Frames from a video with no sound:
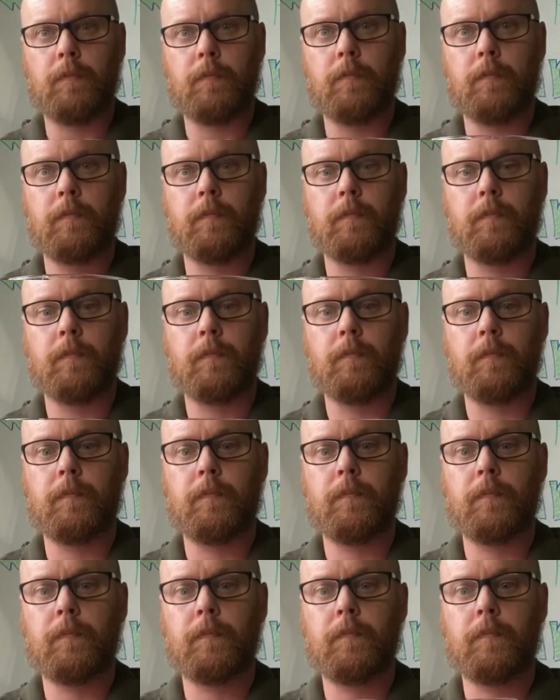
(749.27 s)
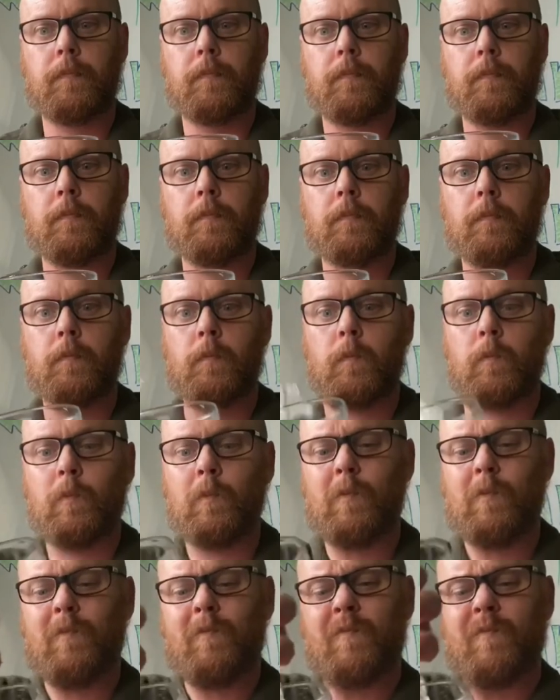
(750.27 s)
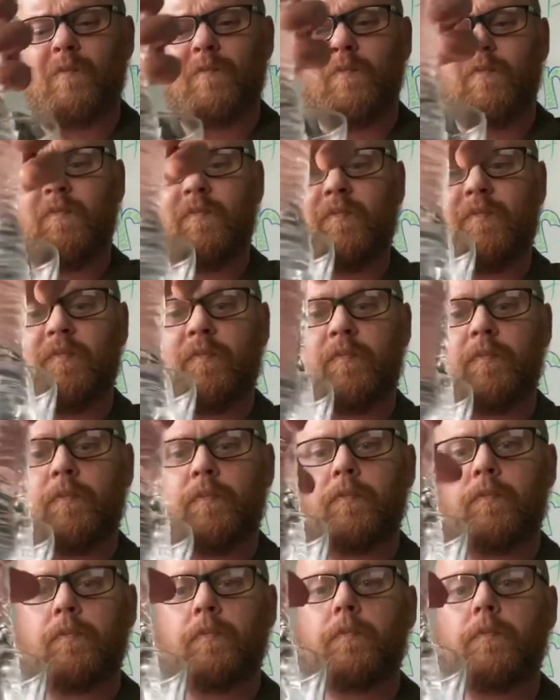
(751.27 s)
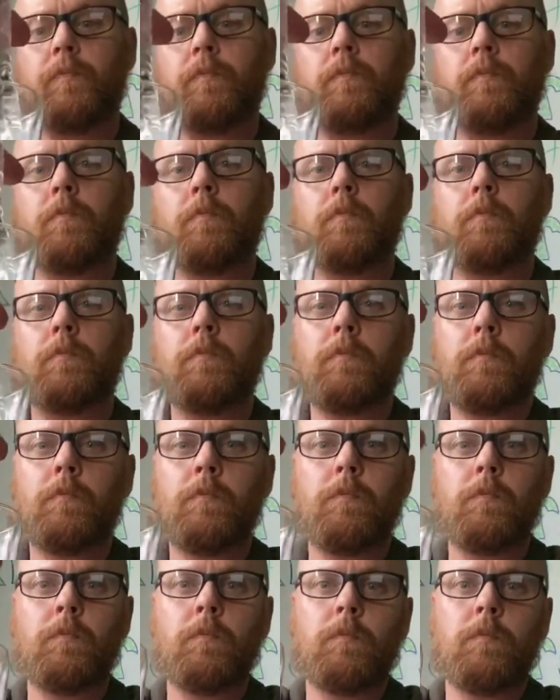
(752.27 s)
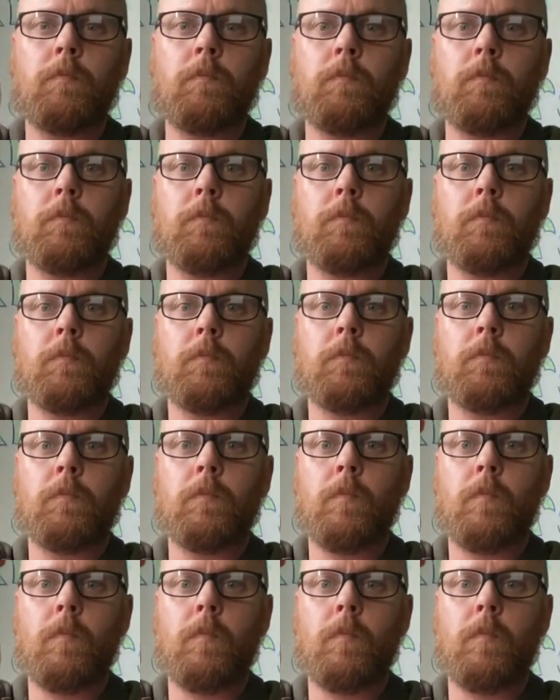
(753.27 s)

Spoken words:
(silence)